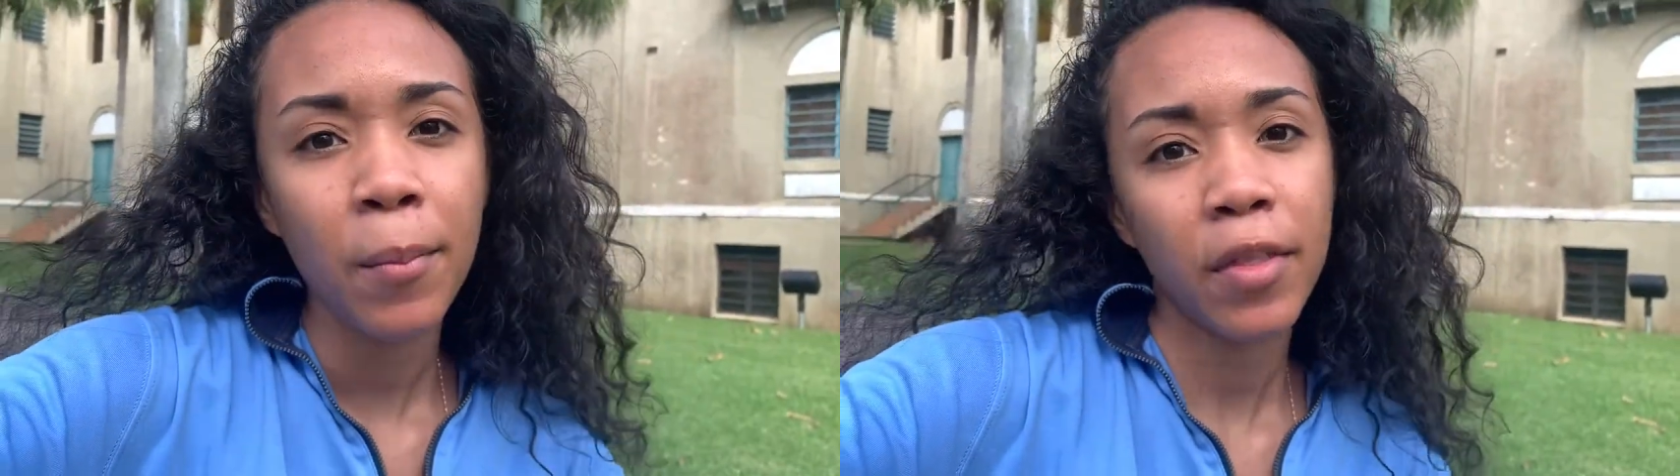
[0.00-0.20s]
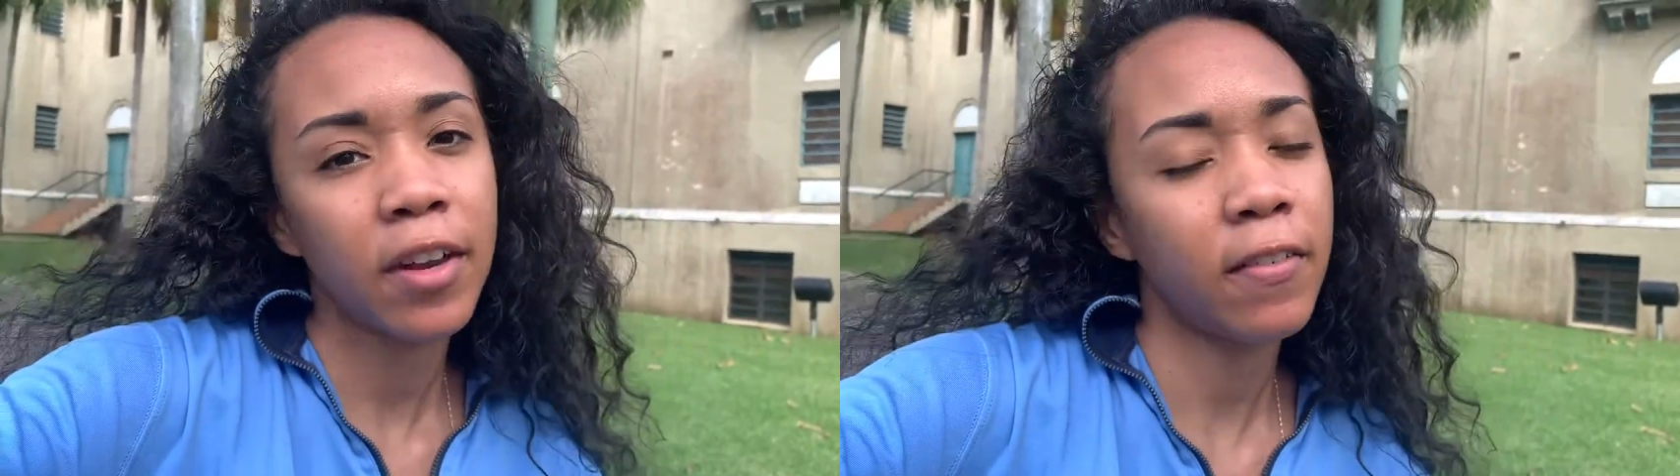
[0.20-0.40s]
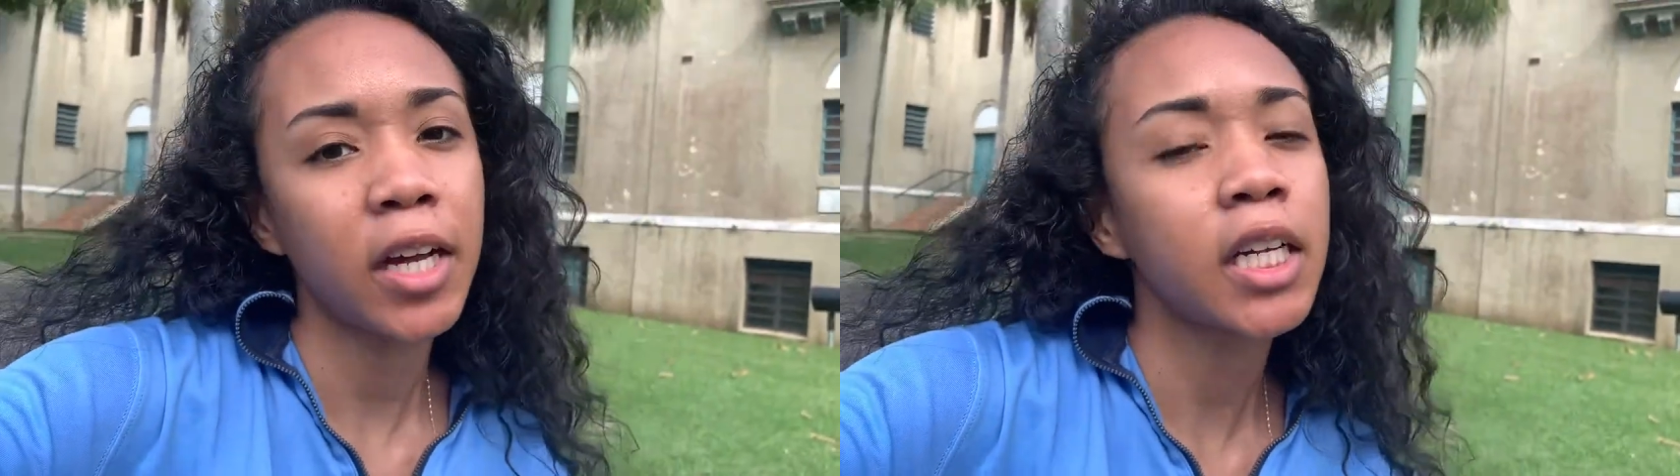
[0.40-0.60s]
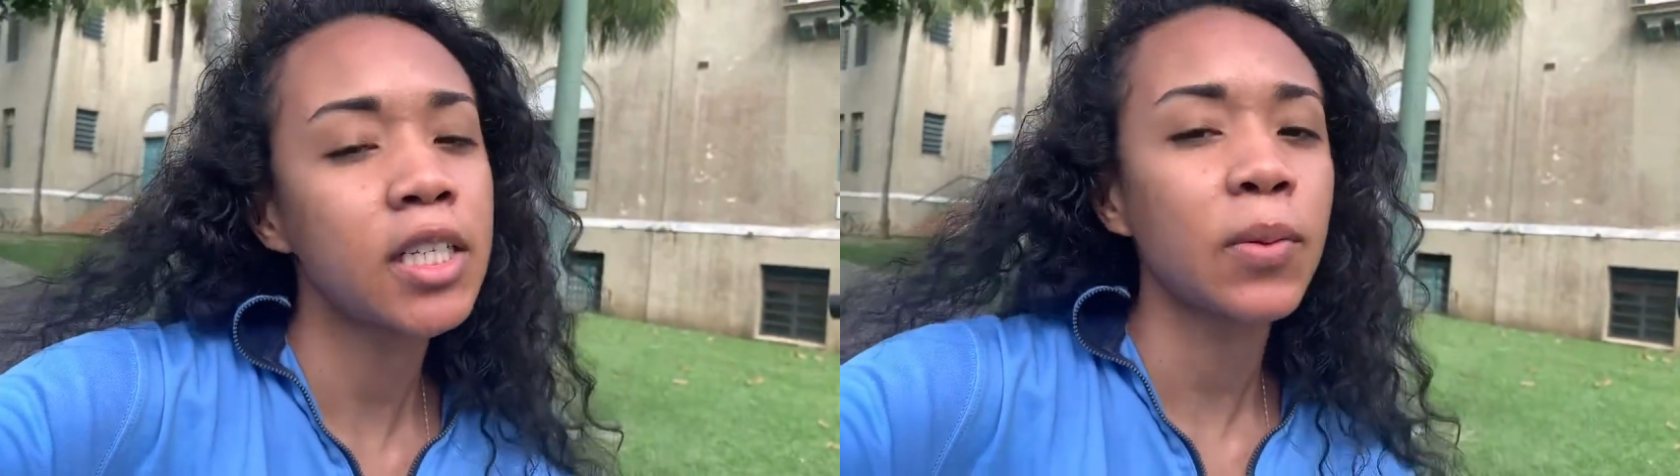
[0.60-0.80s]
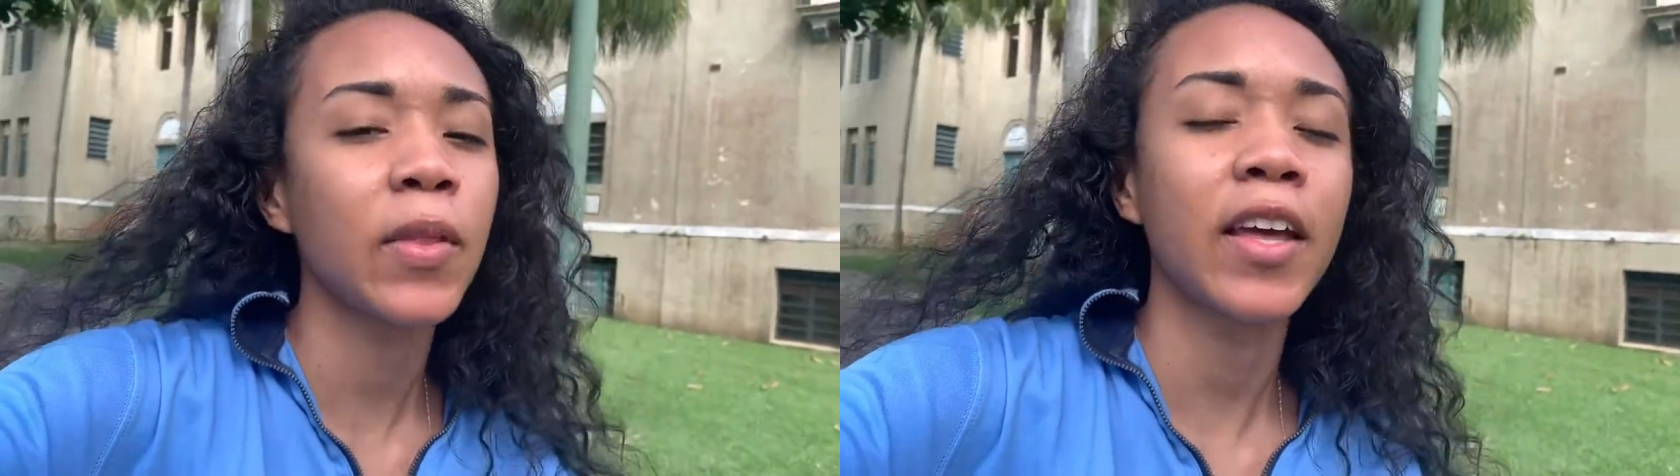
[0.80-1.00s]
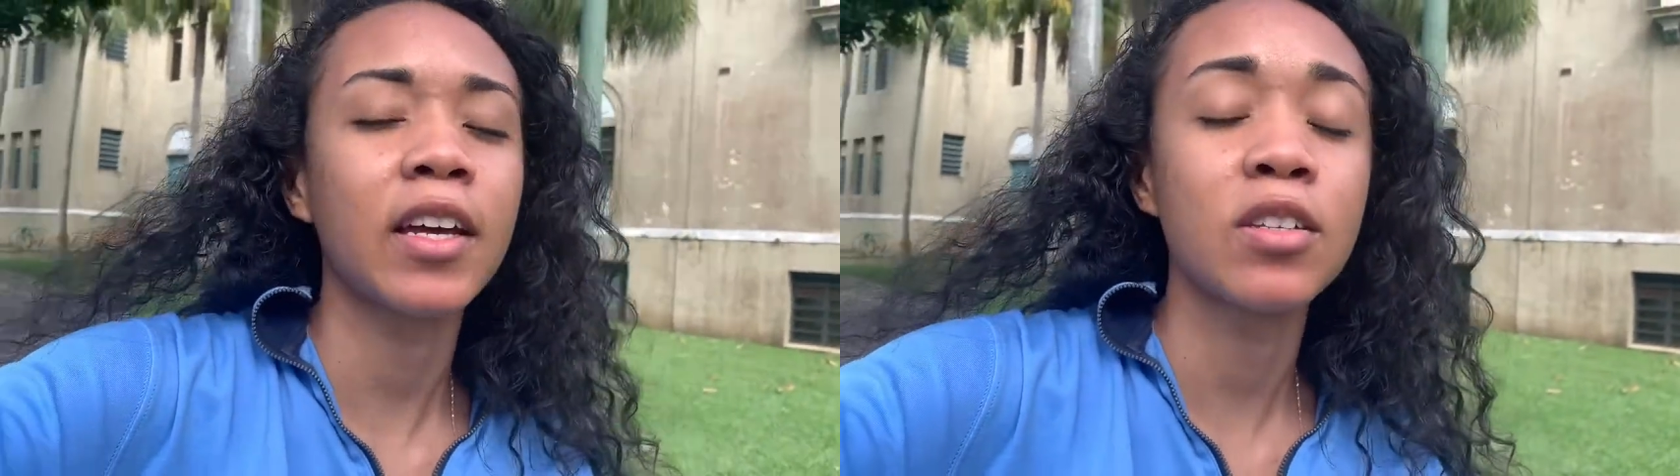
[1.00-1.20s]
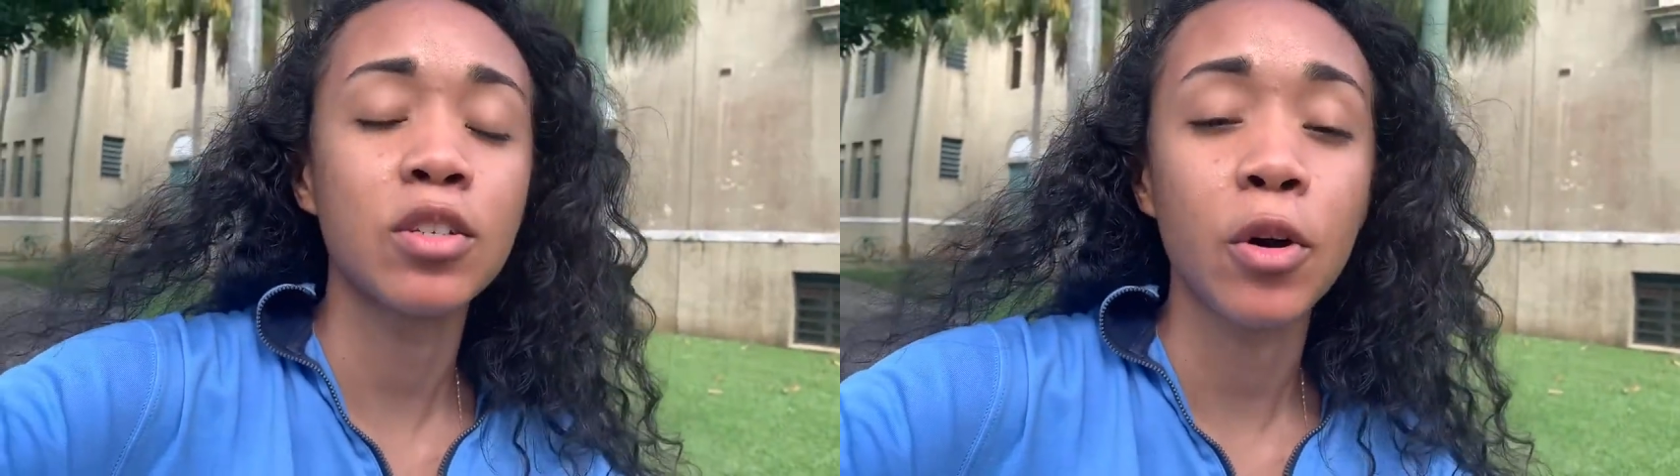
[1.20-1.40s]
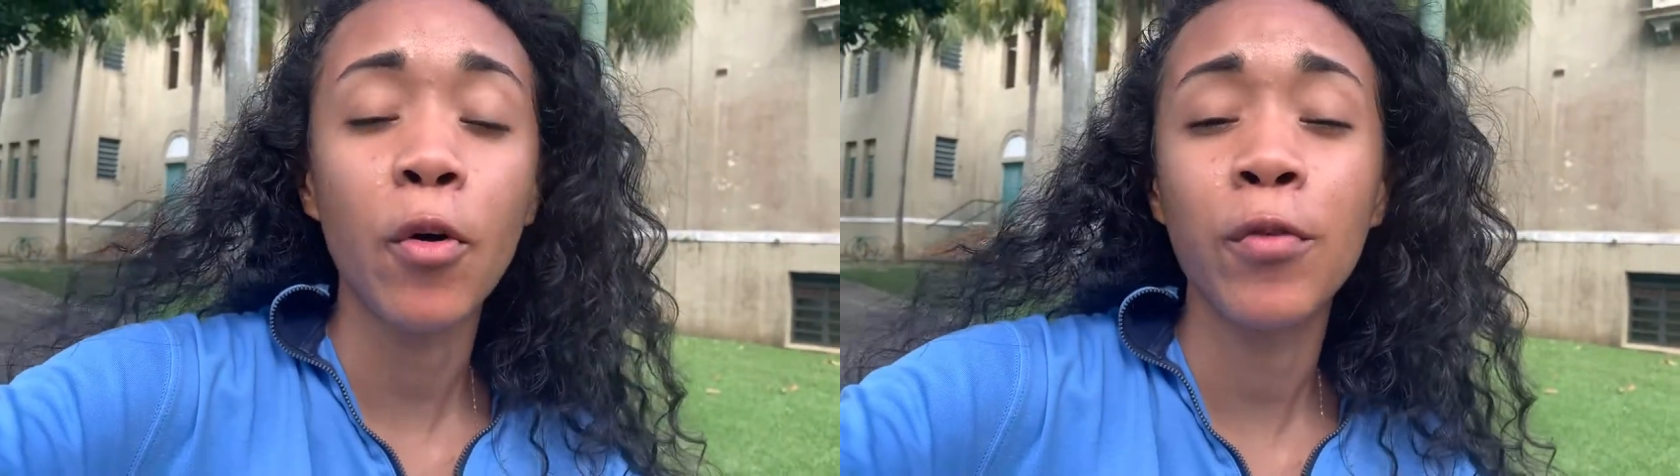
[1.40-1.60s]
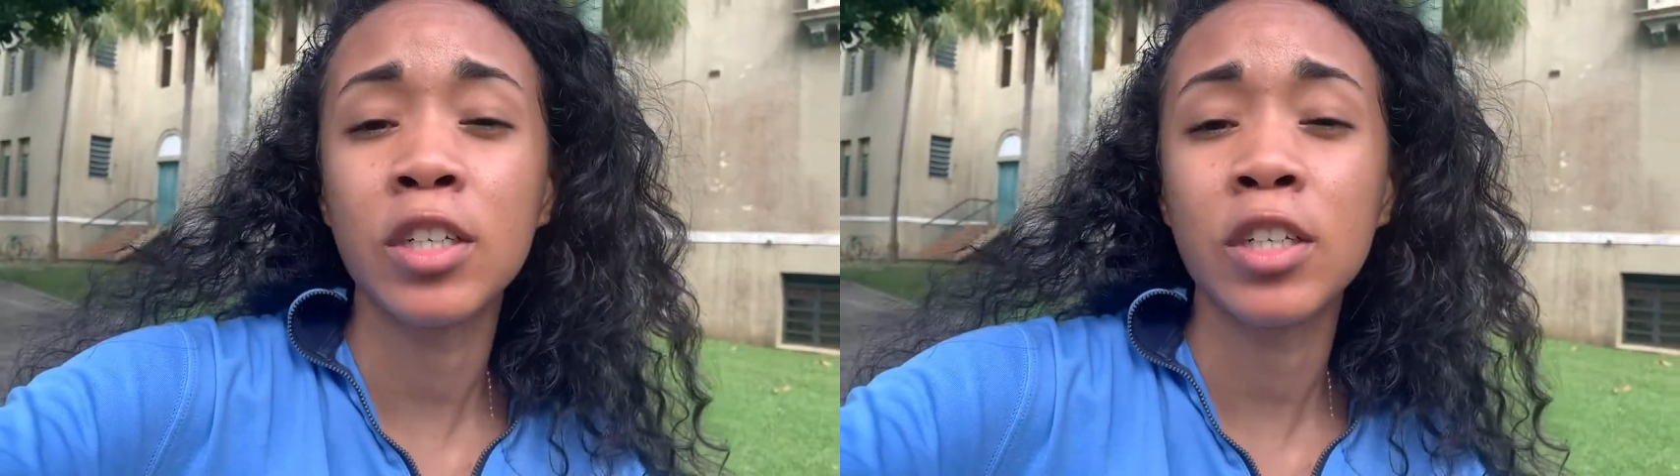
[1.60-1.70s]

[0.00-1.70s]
But then if I need something like a stove,